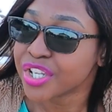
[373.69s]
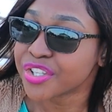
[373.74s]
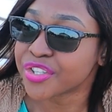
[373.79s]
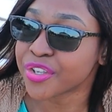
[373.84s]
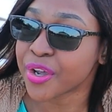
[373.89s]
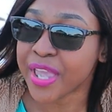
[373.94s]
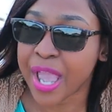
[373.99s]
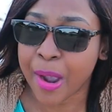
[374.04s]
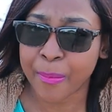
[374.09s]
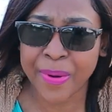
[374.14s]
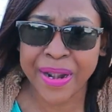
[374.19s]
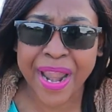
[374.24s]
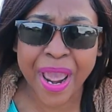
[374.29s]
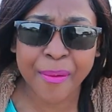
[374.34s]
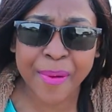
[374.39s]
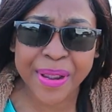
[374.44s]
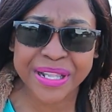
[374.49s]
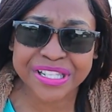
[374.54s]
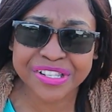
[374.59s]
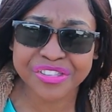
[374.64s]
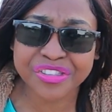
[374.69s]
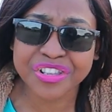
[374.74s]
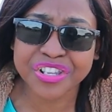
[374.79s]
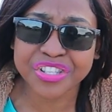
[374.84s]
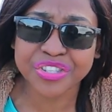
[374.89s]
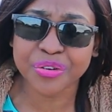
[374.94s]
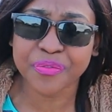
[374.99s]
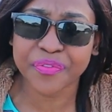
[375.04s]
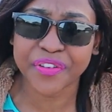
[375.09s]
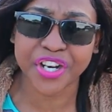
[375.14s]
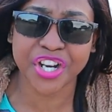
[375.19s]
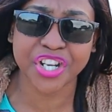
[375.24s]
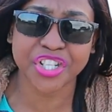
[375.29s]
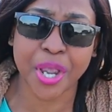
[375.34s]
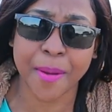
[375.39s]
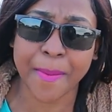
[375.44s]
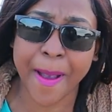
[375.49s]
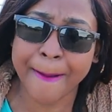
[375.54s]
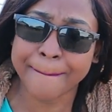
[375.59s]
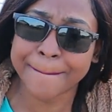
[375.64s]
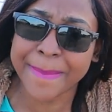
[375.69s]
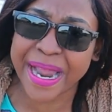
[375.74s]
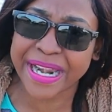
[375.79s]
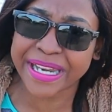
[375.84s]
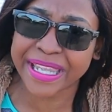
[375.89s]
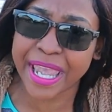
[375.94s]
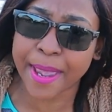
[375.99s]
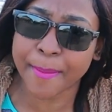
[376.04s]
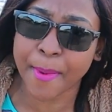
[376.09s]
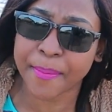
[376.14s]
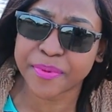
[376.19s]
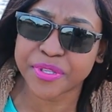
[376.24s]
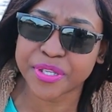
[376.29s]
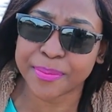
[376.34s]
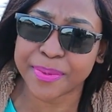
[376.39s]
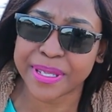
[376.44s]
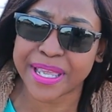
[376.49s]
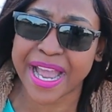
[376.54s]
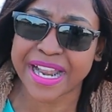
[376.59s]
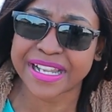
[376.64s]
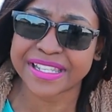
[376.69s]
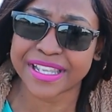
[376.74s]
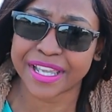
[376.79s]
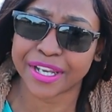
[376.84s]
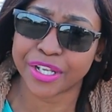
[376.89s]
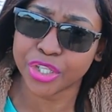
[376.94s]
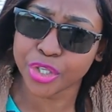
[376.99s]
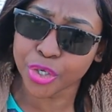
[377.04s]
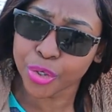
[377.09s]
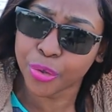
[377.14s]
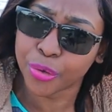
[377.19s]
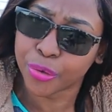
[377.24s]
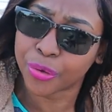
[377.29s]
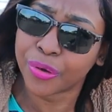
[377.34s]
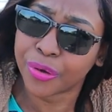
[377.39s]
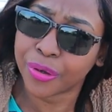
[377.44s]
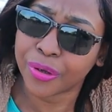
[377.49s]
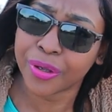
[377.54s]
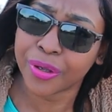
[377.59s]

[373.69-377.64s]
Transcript: So when I went into the souvenir shop, a man came up to me and said, you,